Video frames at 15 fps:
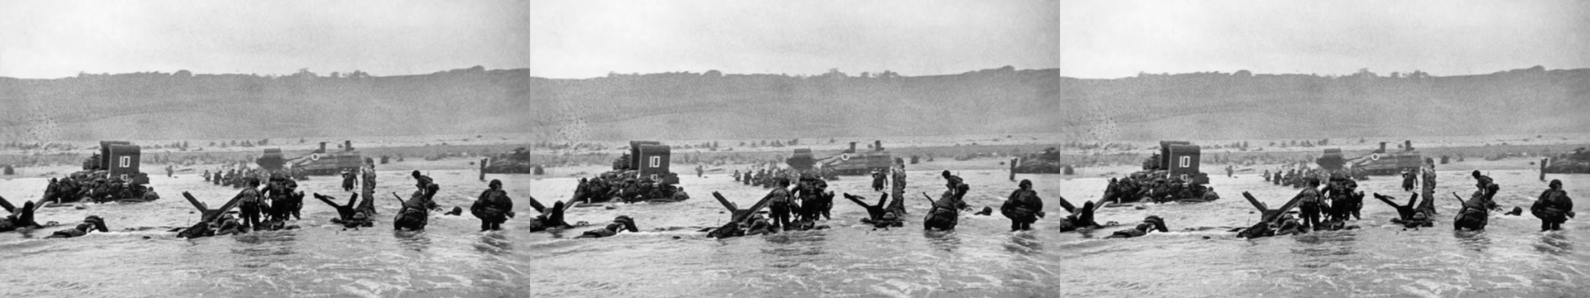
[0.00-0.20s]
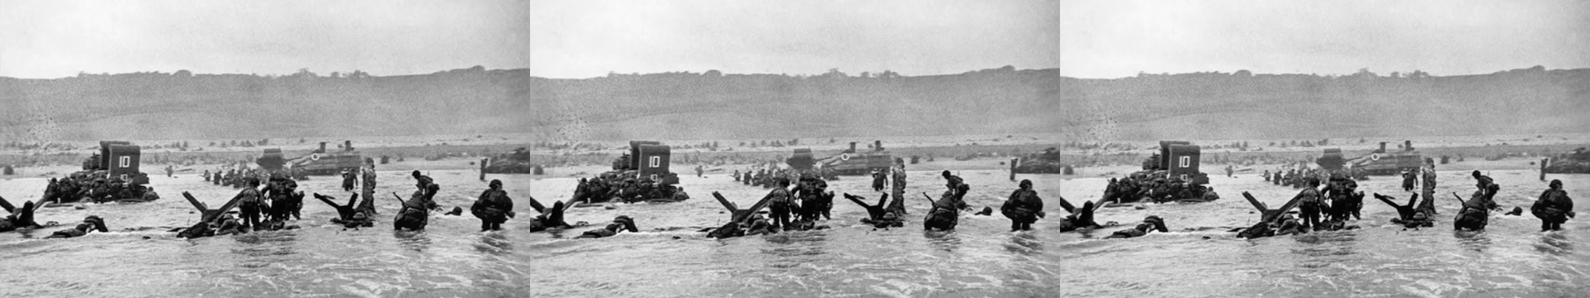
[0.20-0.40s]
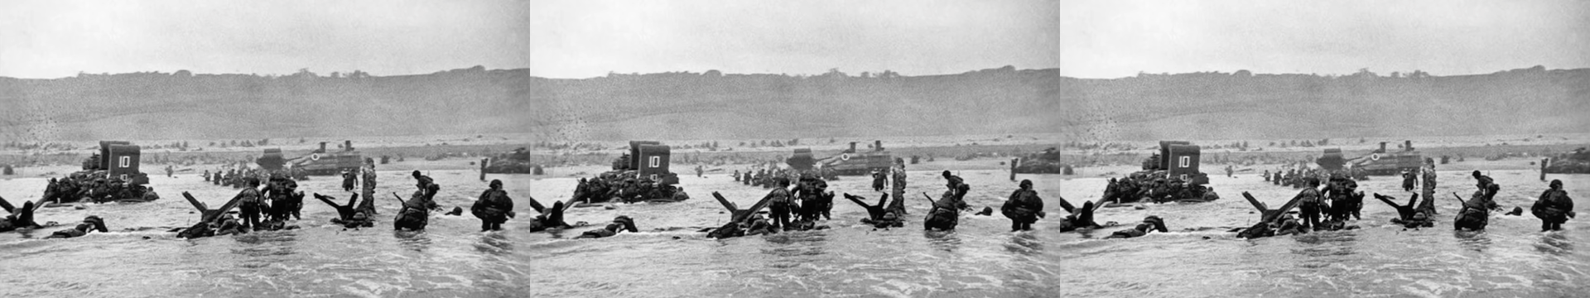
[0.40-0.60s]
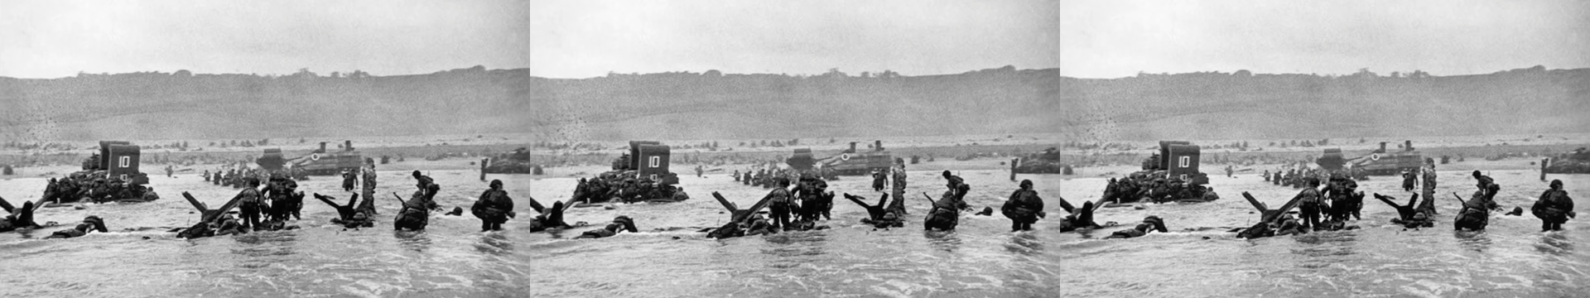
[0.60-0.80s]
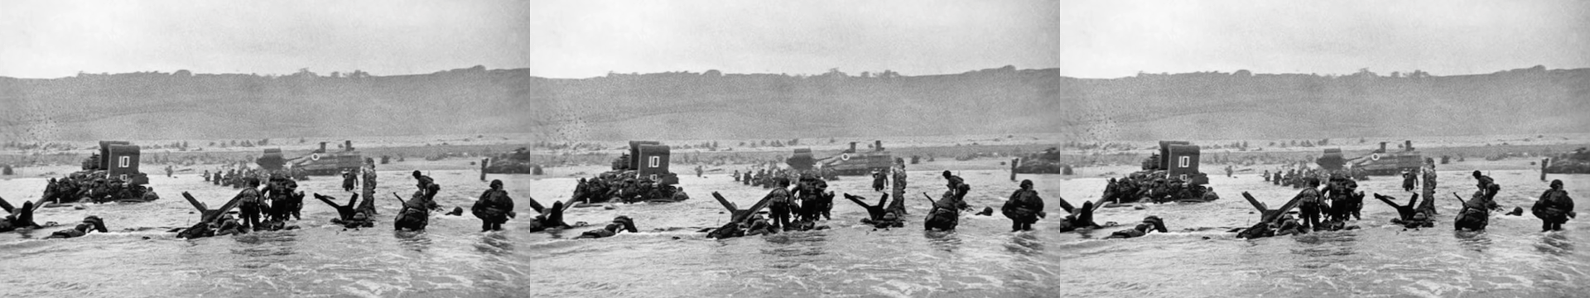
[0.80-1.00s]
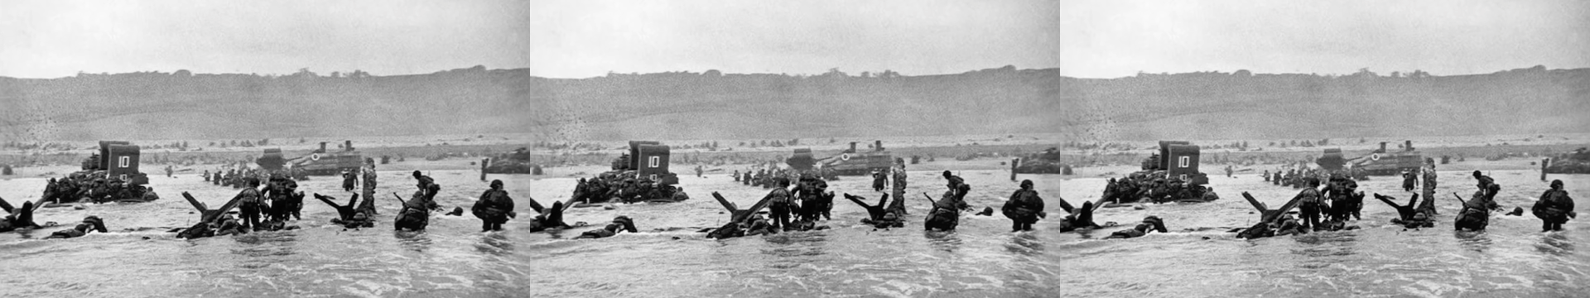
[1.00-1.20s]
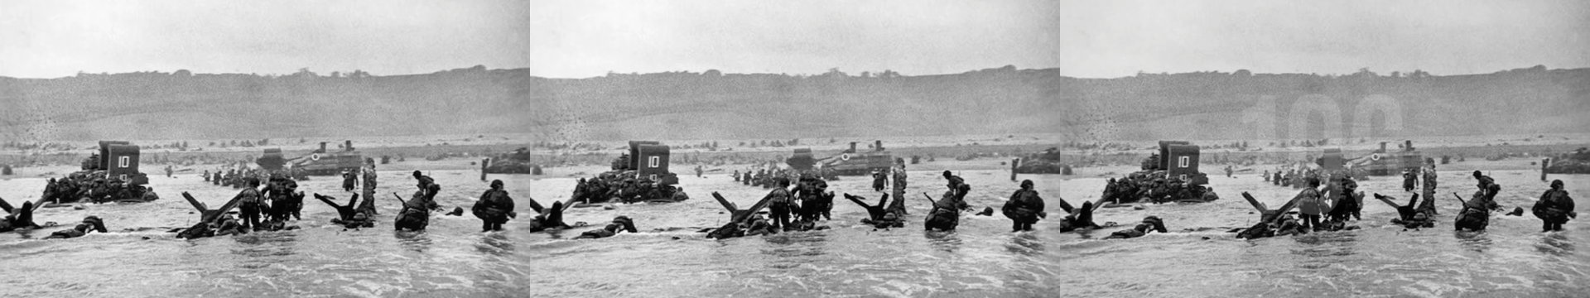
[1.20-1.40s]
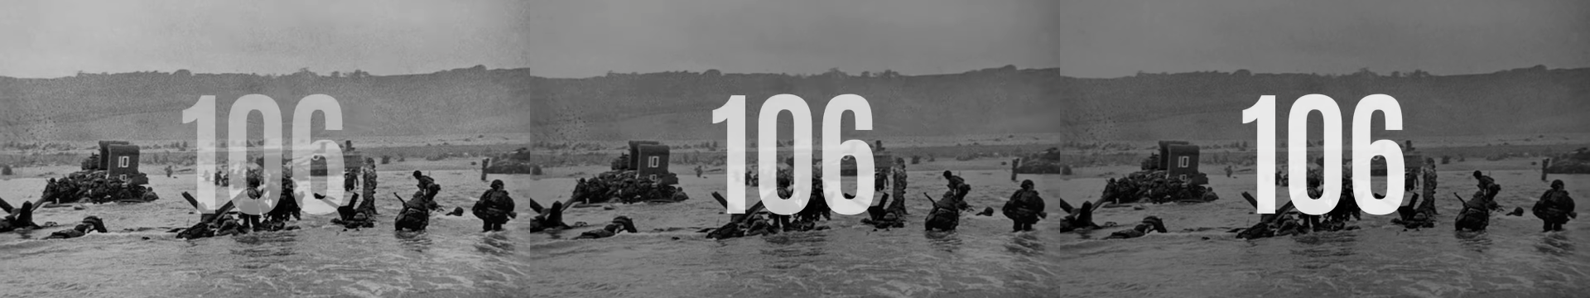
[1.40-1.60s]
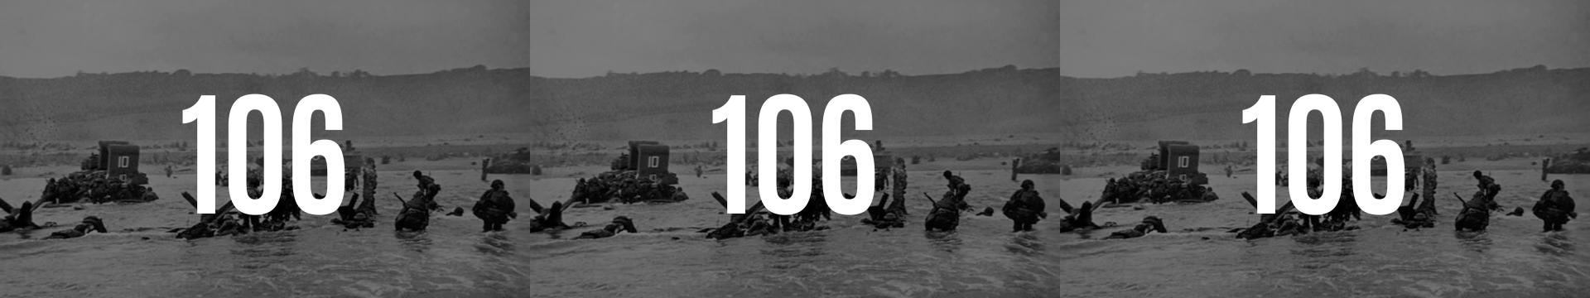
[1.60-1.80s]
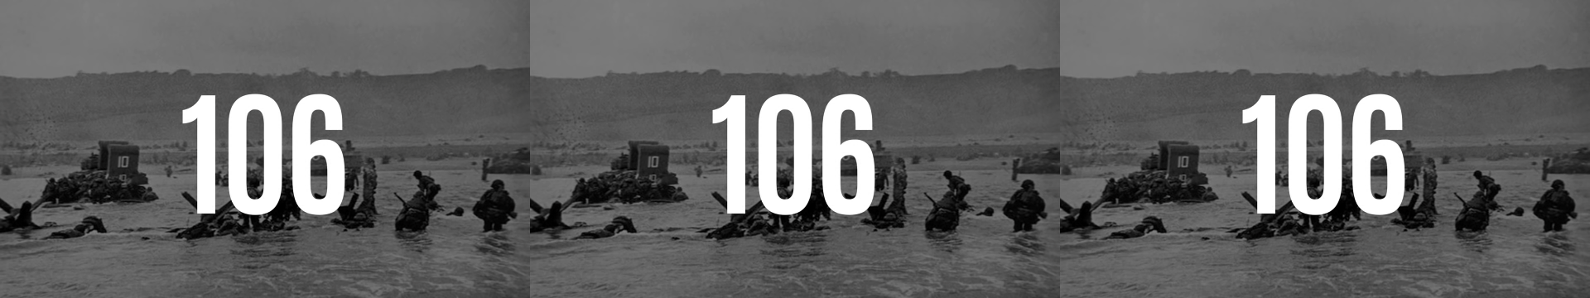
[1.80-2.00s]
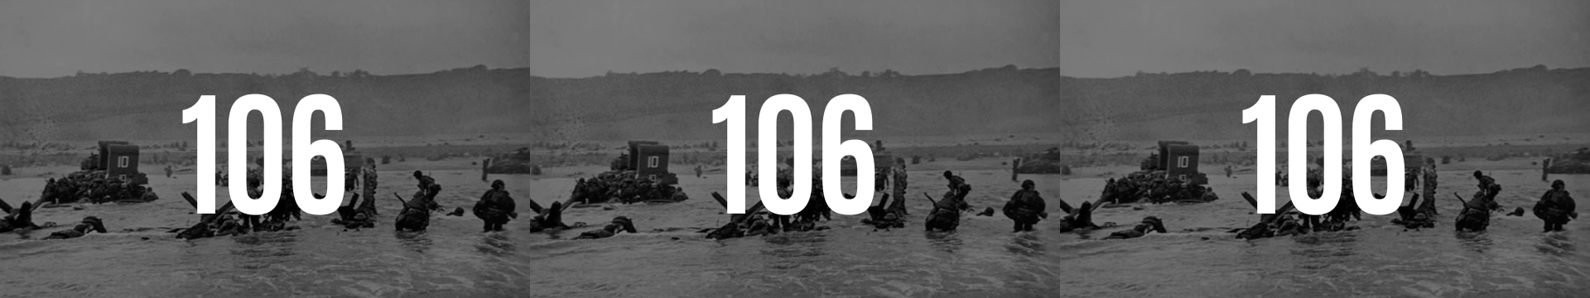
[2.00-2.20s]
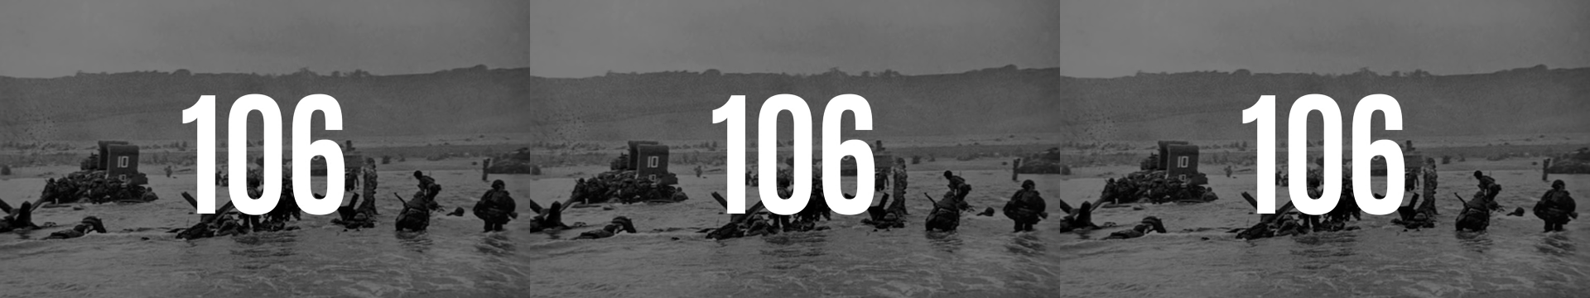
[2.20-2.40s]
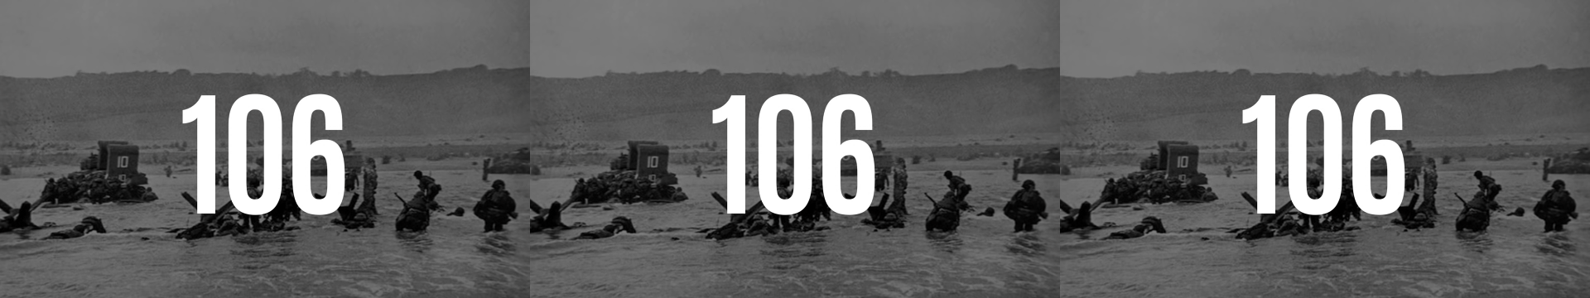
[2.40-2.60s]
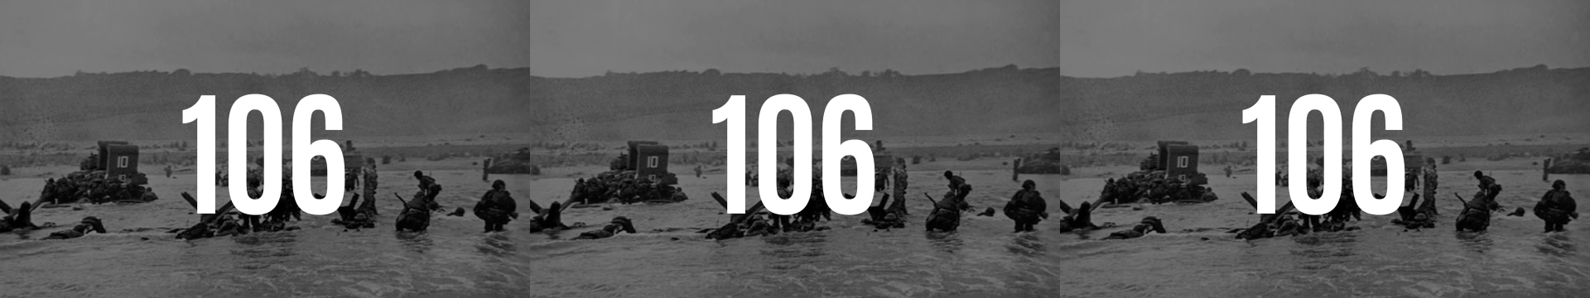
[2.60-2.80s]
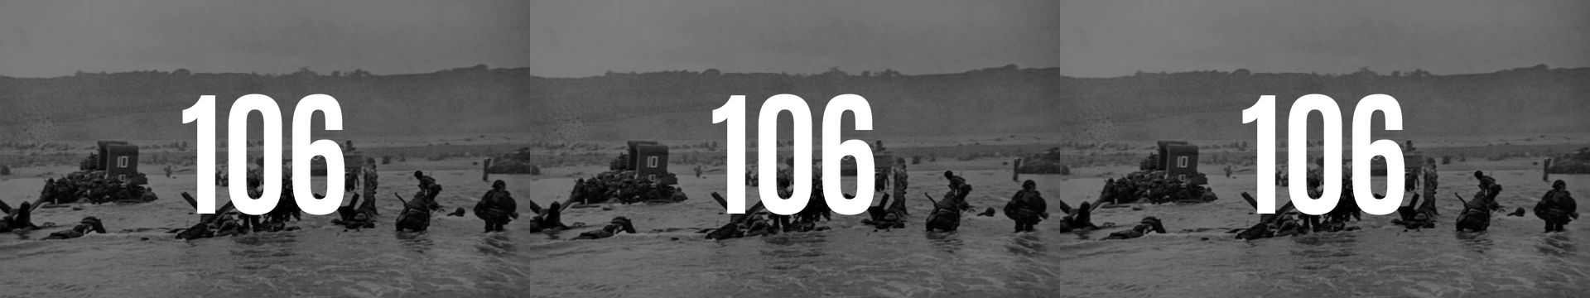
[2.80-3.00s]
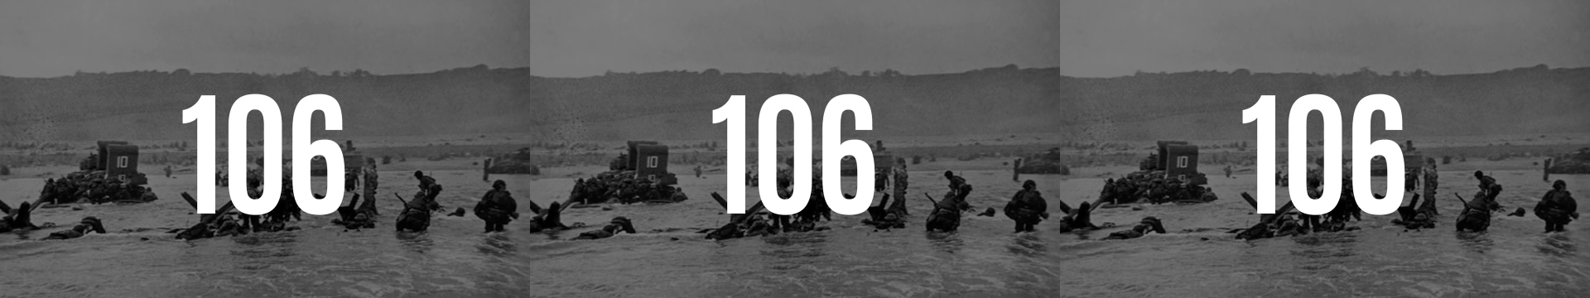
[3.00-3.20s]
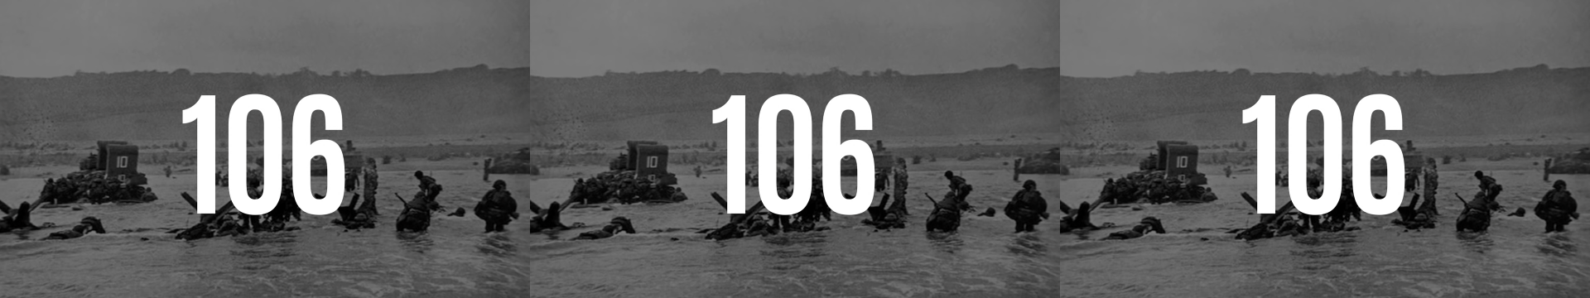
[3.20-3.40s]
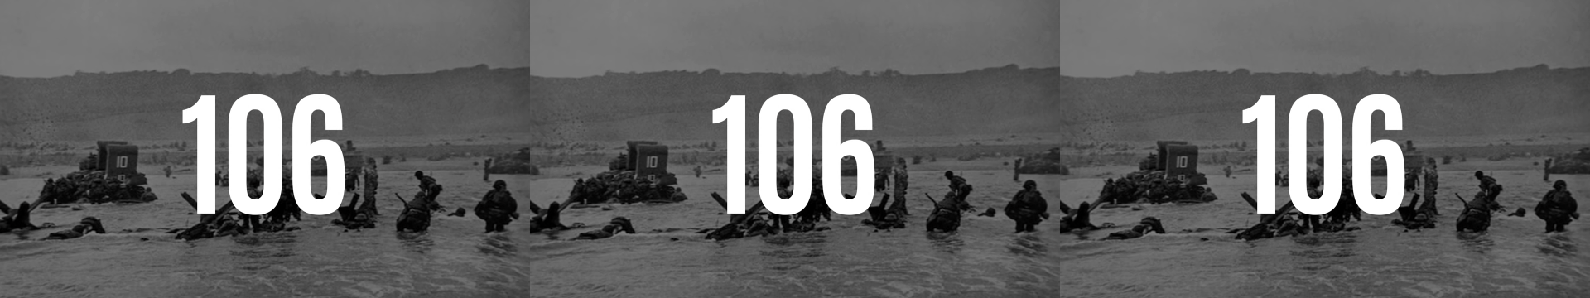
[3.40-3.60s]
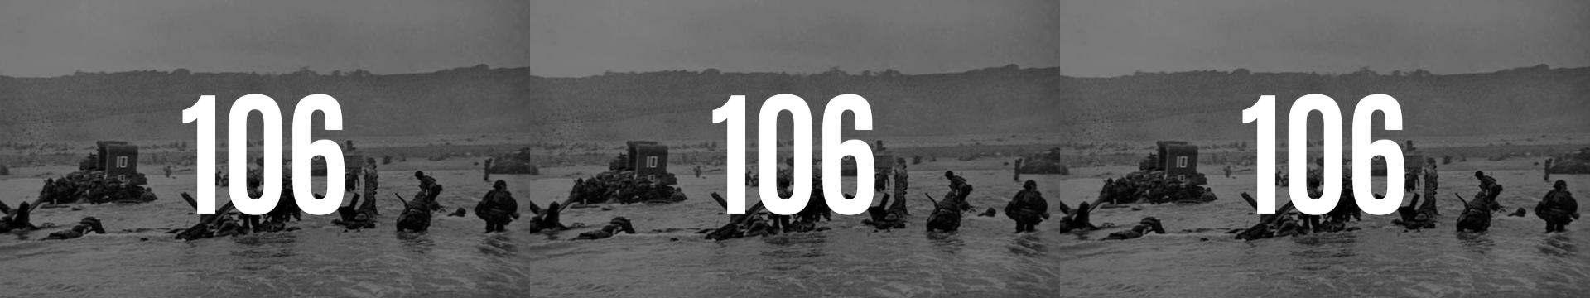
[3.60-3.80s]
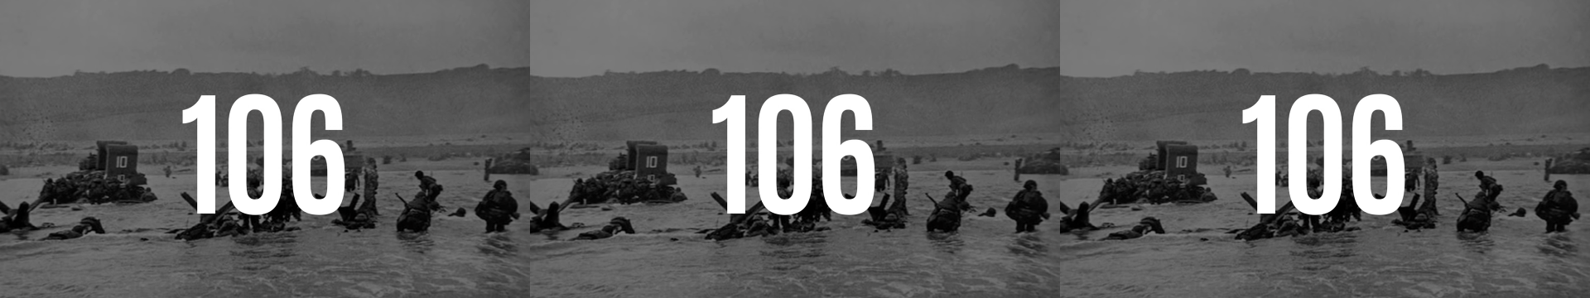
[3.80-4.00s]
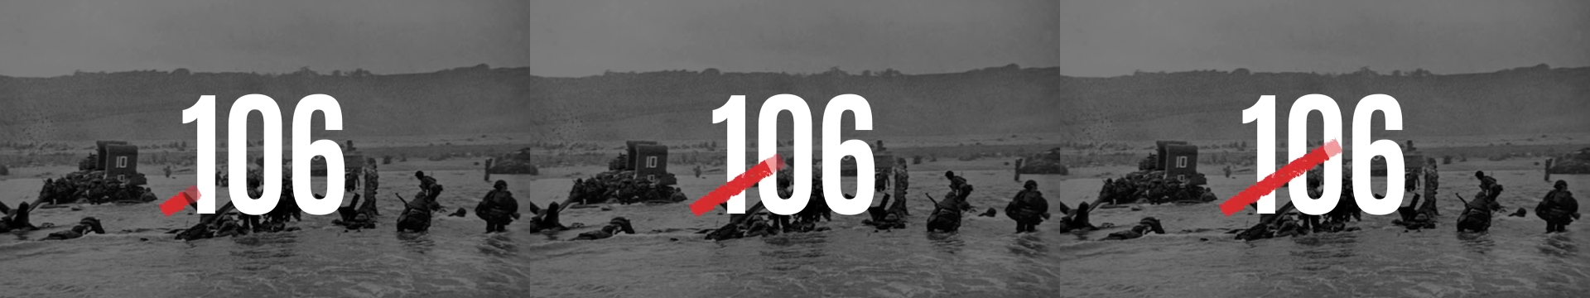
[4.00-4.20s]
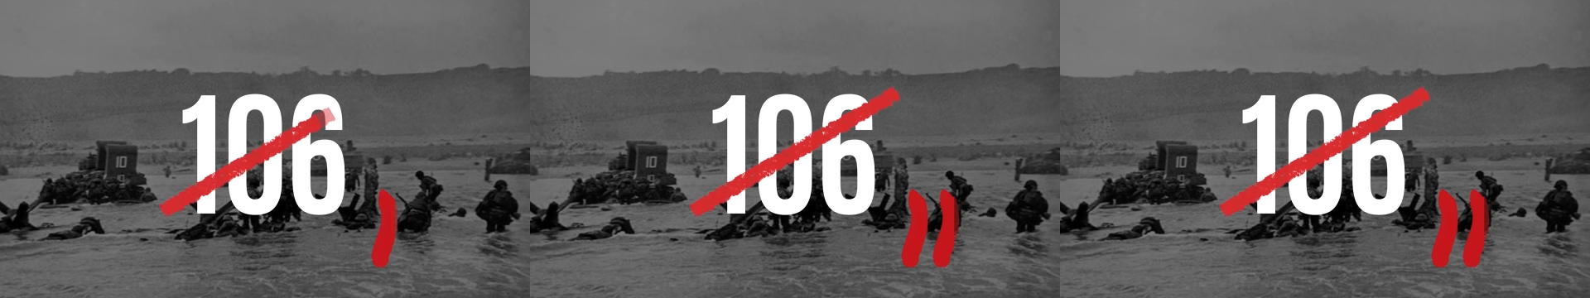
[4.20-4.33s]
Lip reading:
[unreadable: no face in view]